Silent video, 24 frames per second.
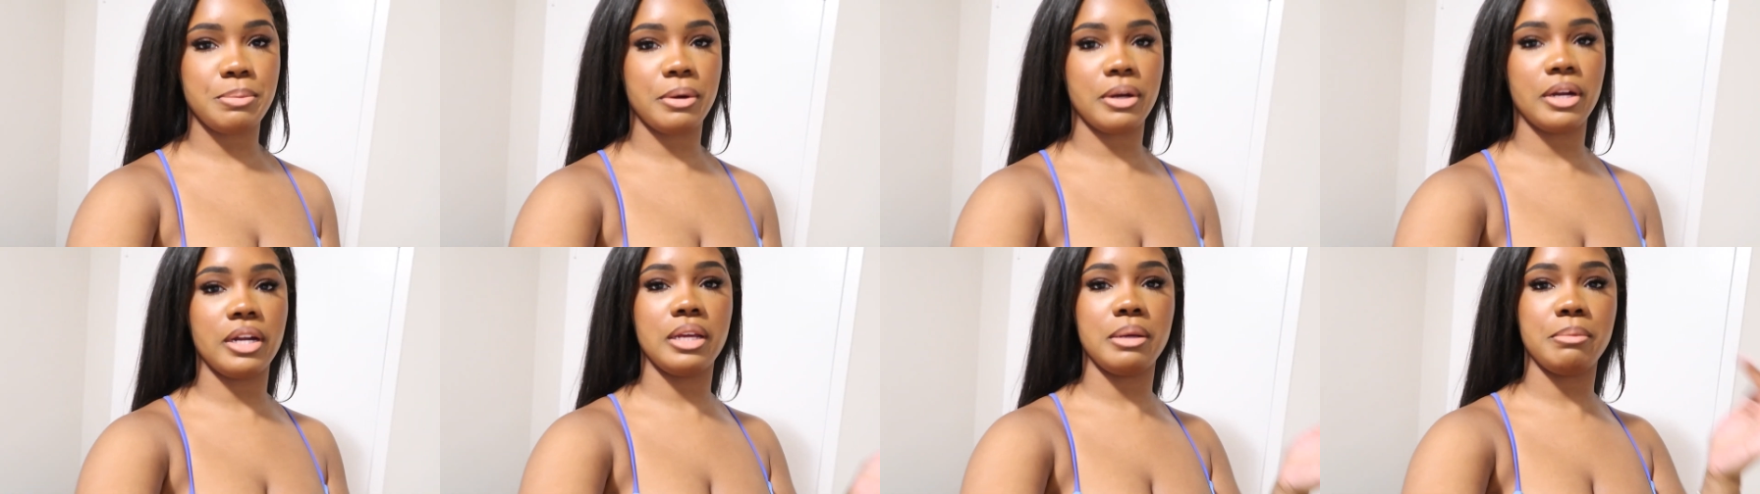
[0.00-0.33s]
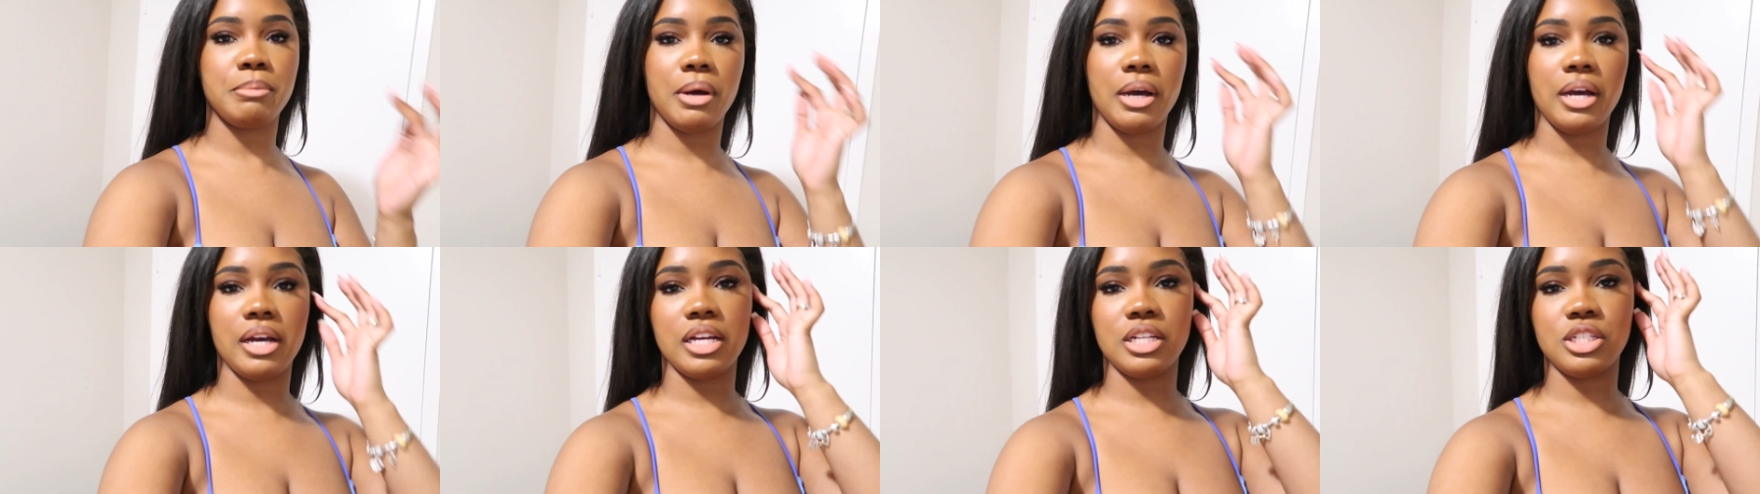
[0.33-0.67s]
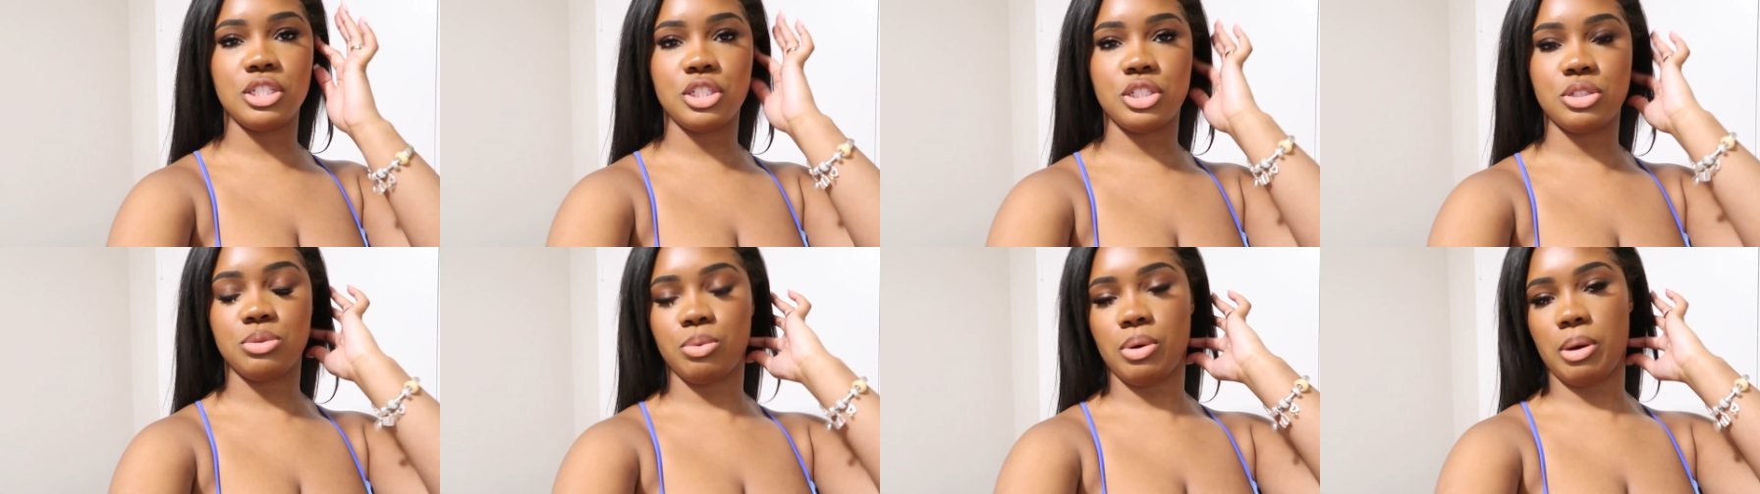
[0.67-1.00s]
pretty
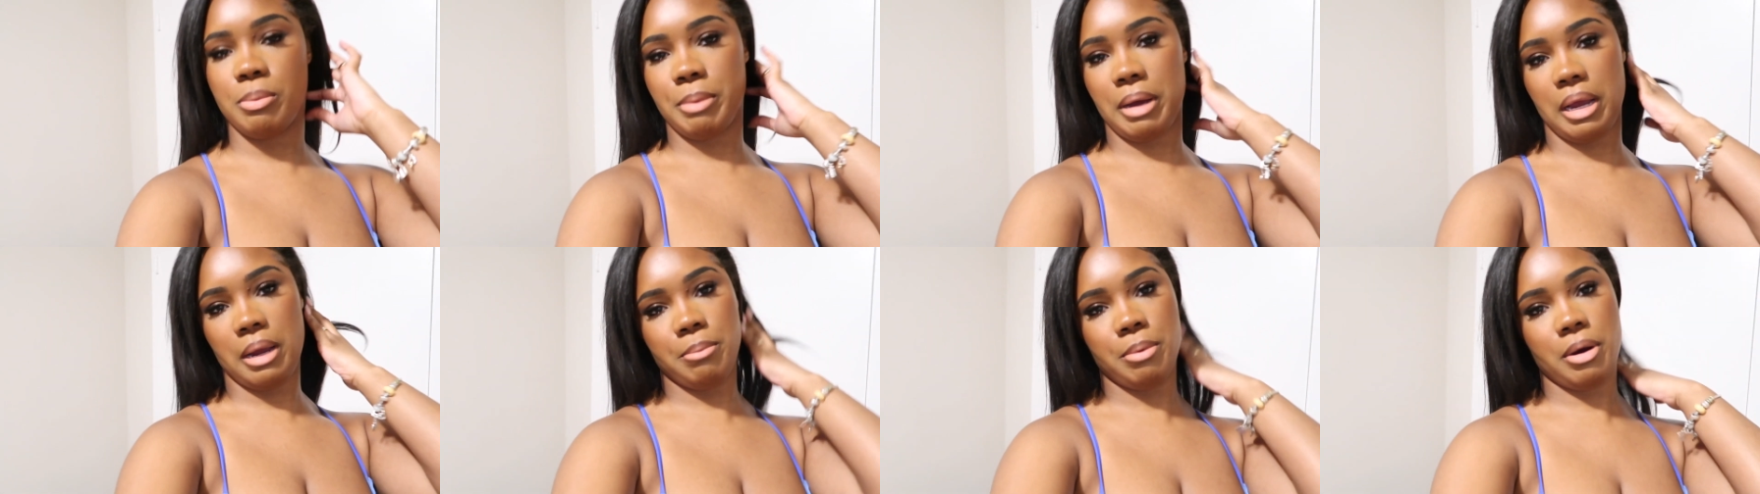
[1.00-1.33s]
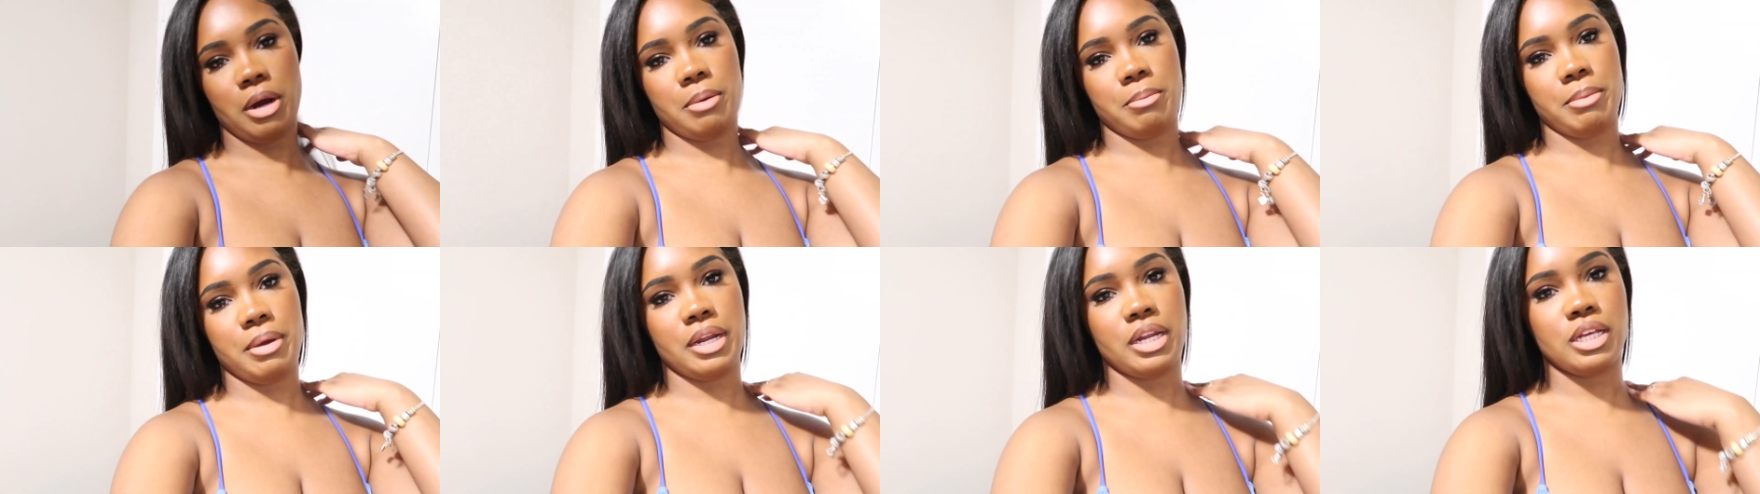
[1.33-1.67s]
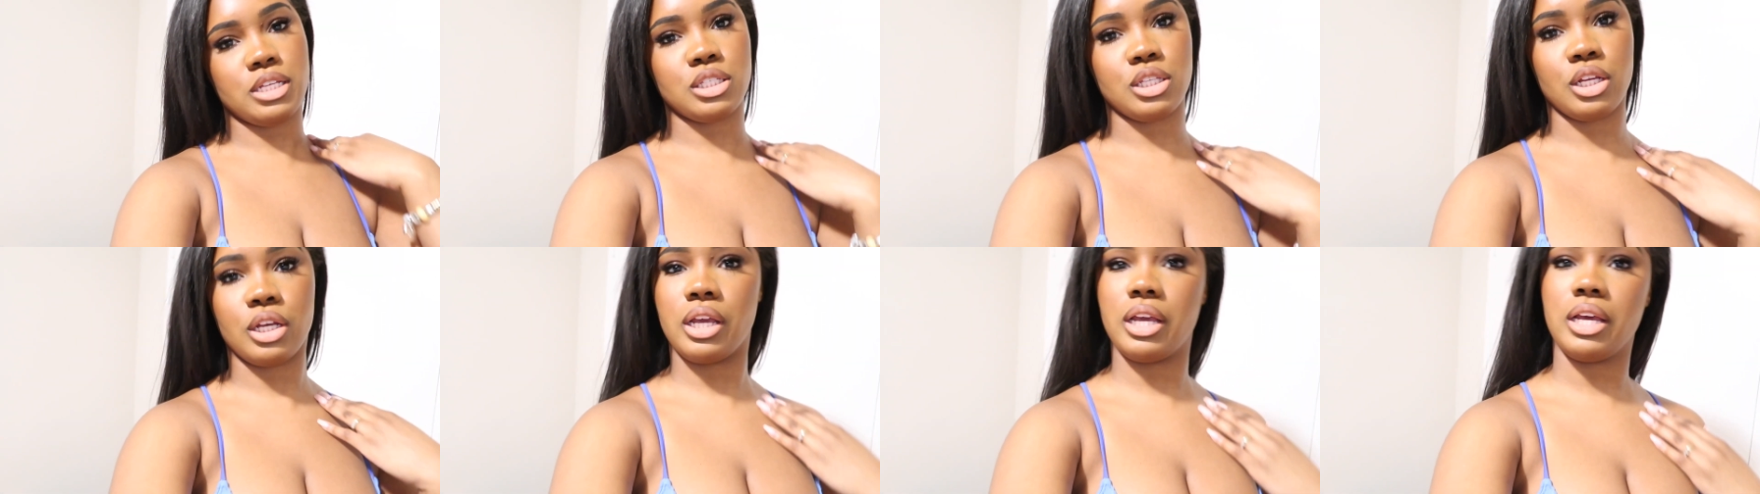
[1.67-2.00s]
much what my apartment
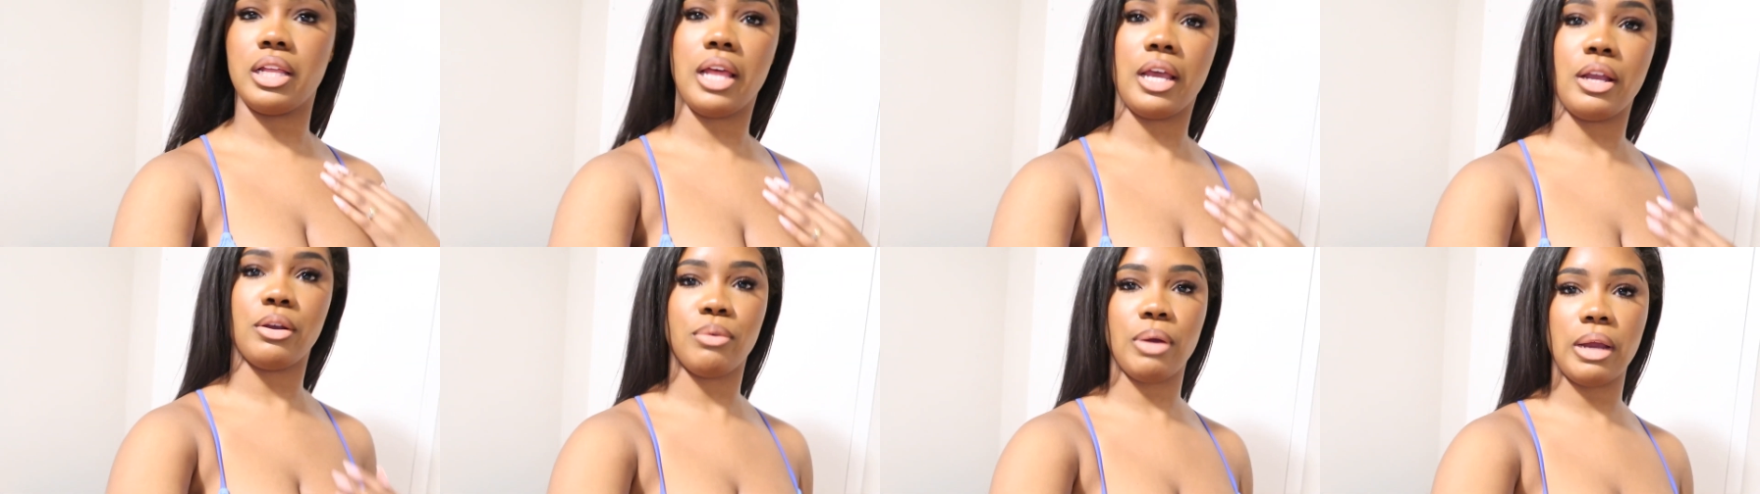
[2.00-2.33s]
is looking like